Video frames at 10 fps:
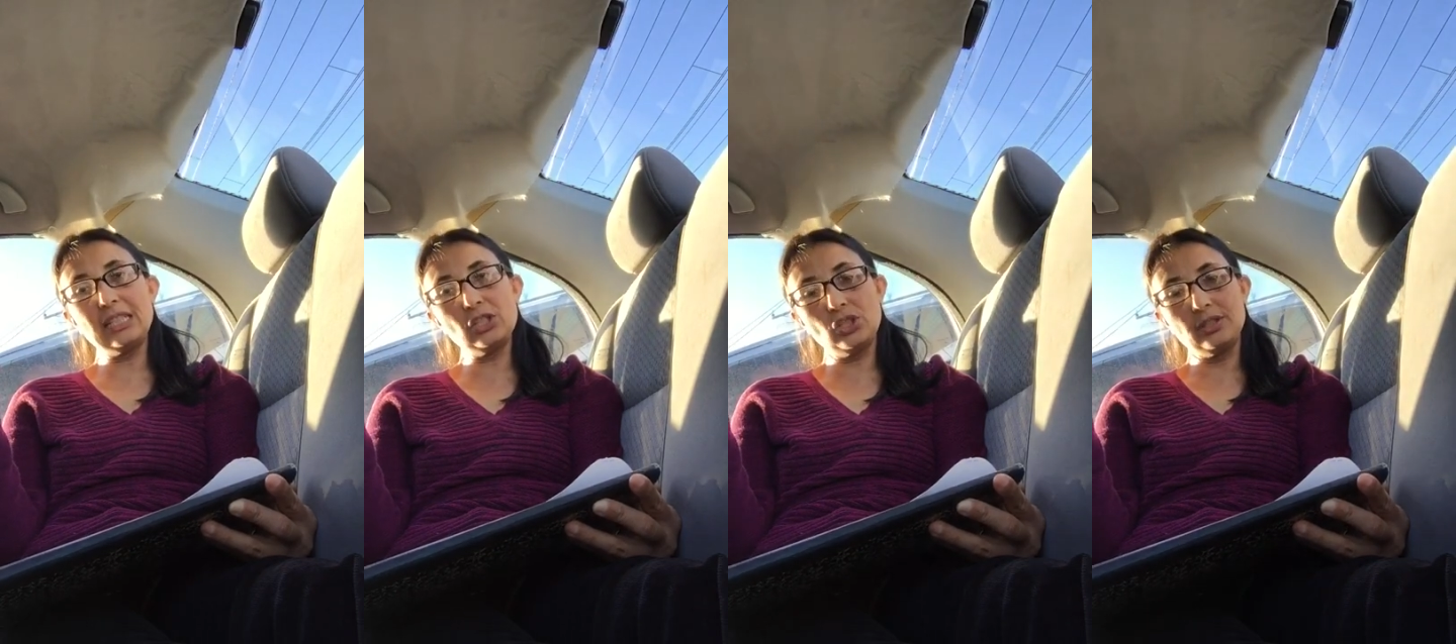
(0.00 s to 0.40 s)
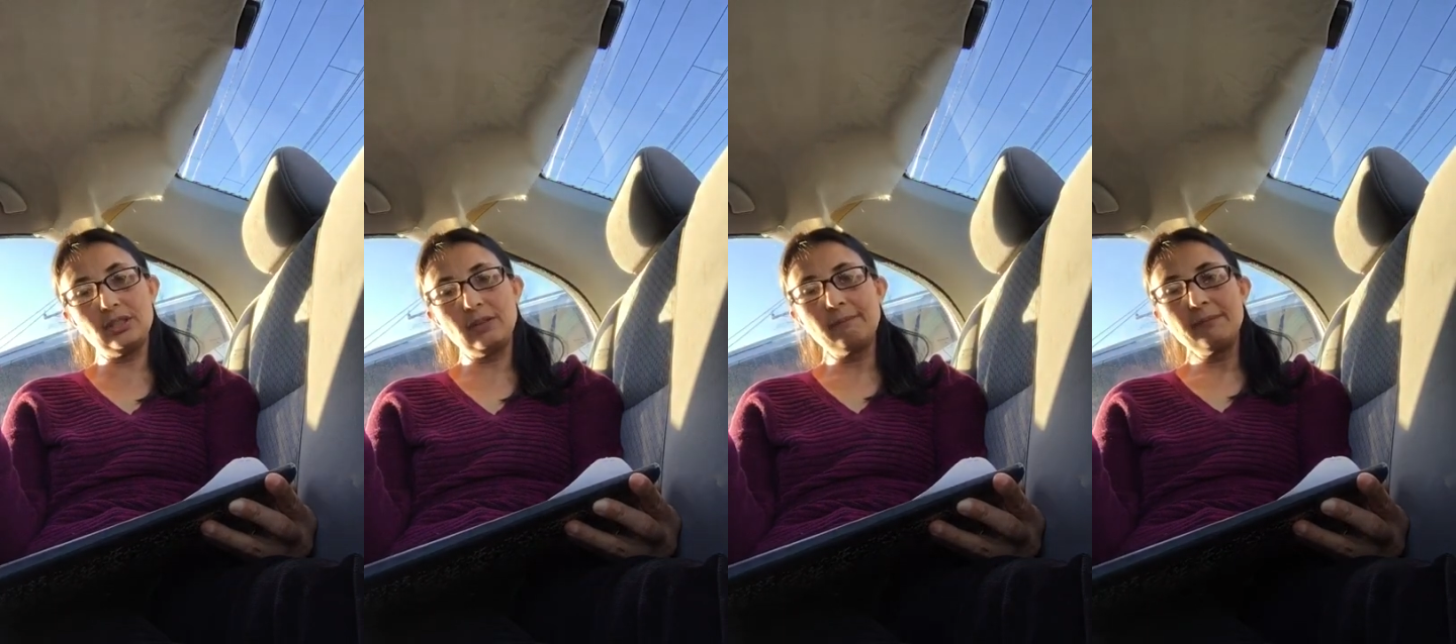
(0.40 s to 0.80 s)

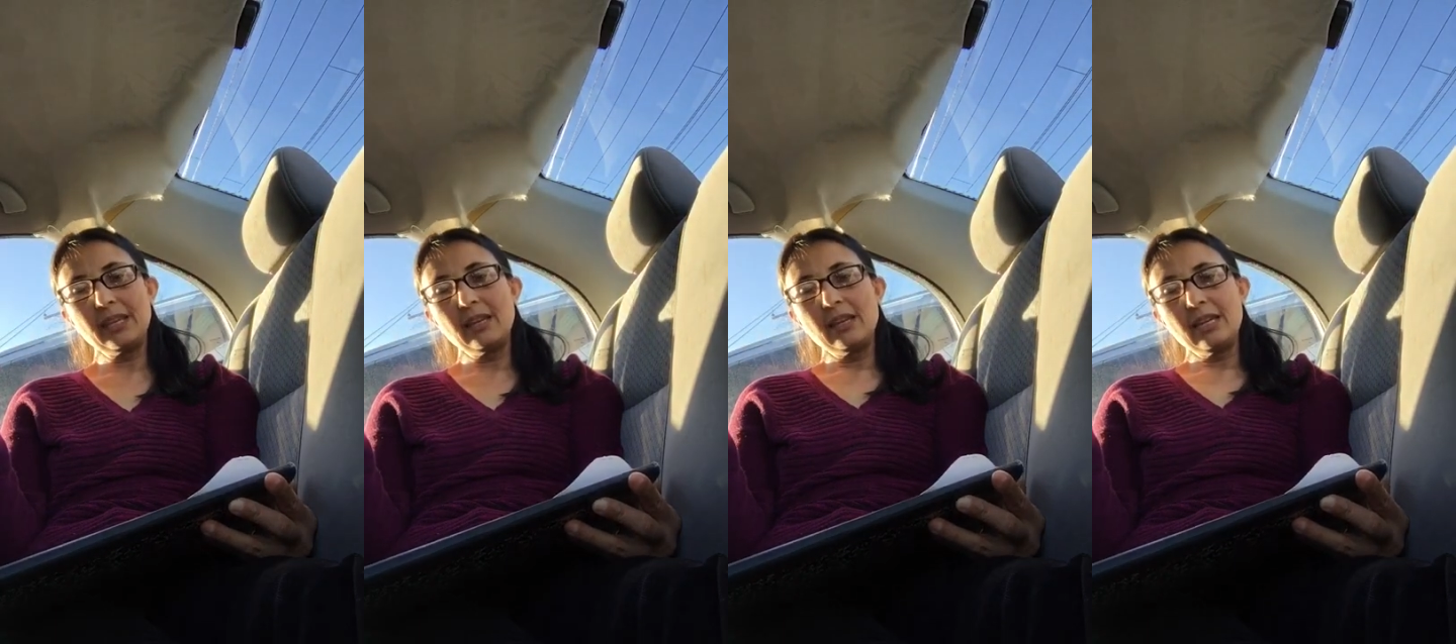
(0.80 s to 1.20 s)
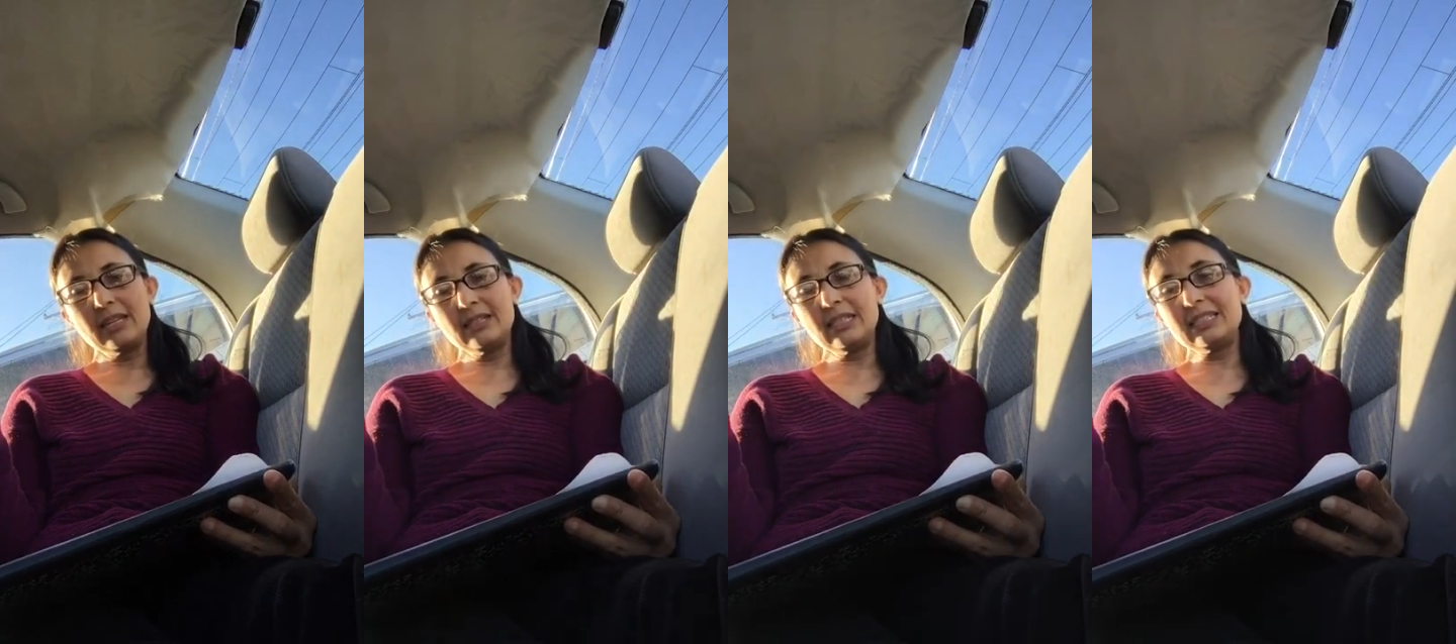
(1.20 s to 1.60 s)
itches,
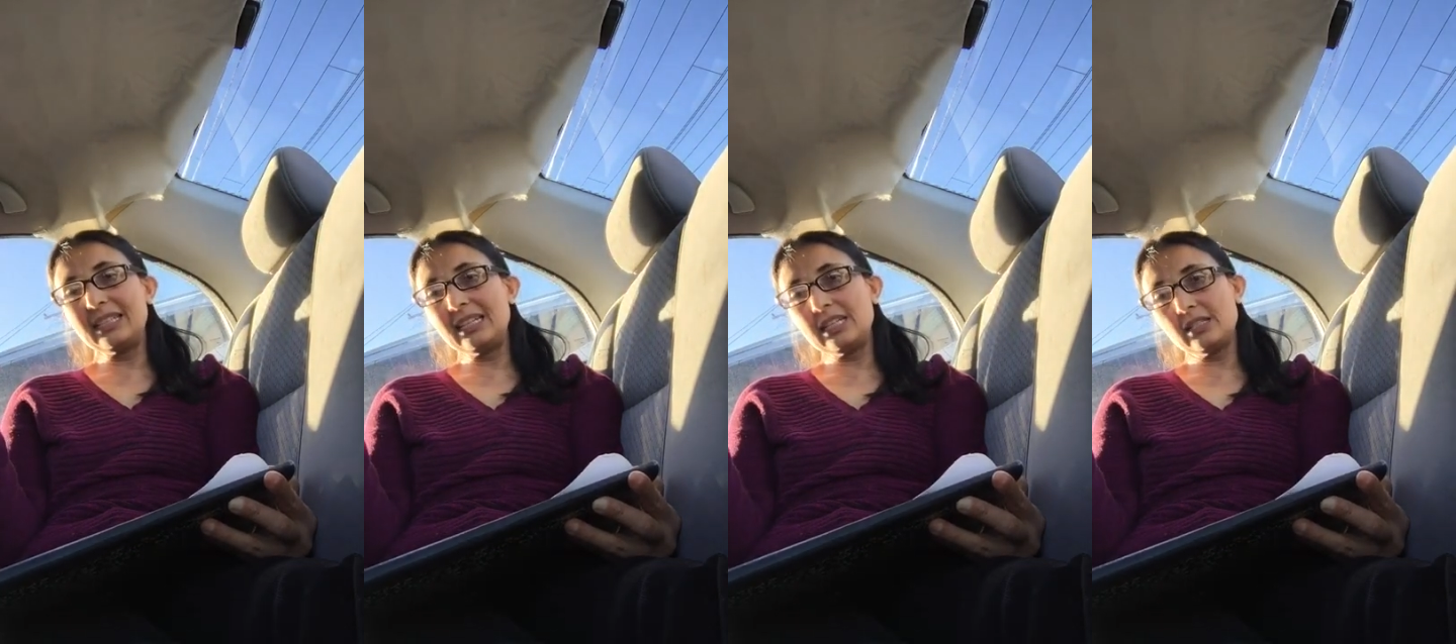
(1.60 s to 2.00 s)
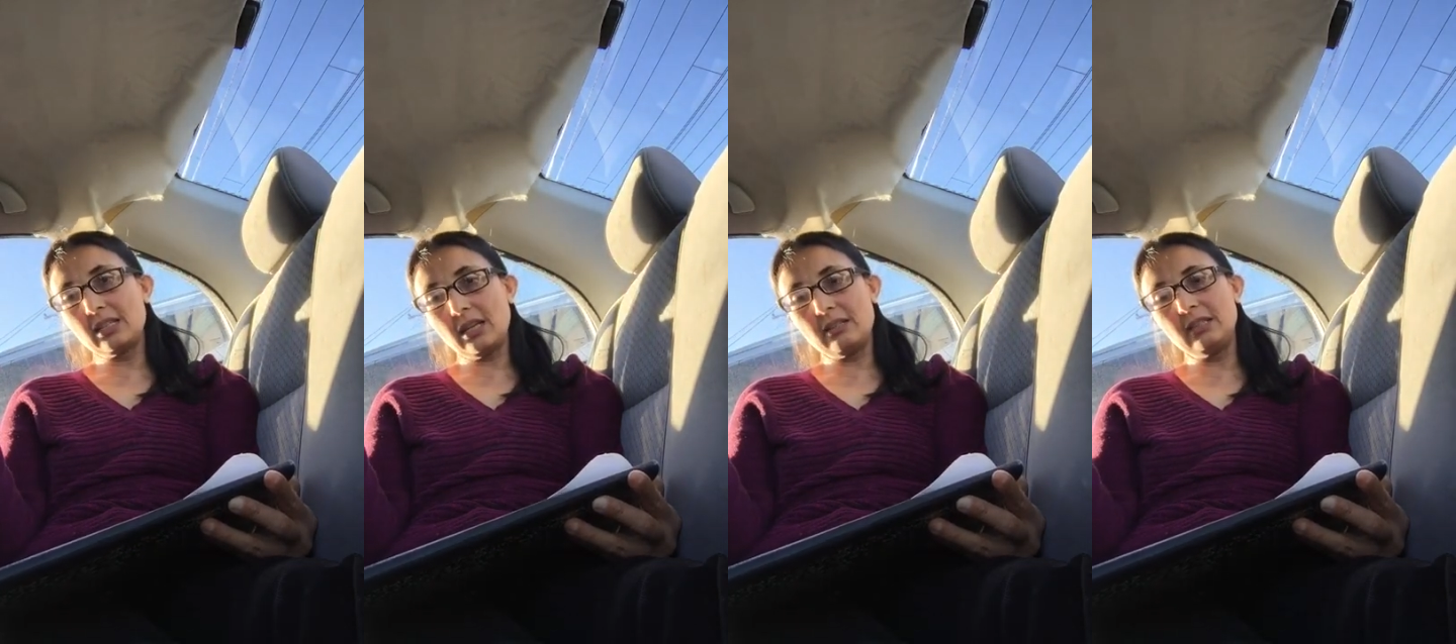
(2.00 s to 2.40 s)
and these
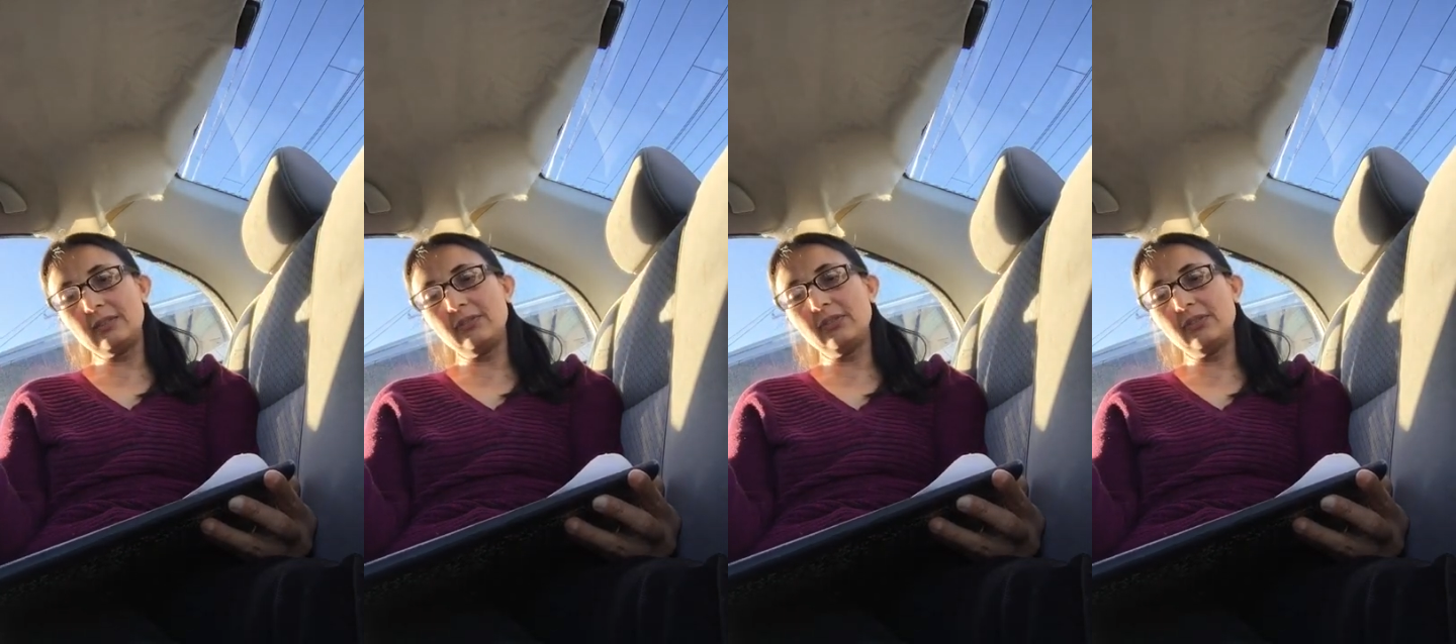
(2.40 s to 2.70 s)
heats and these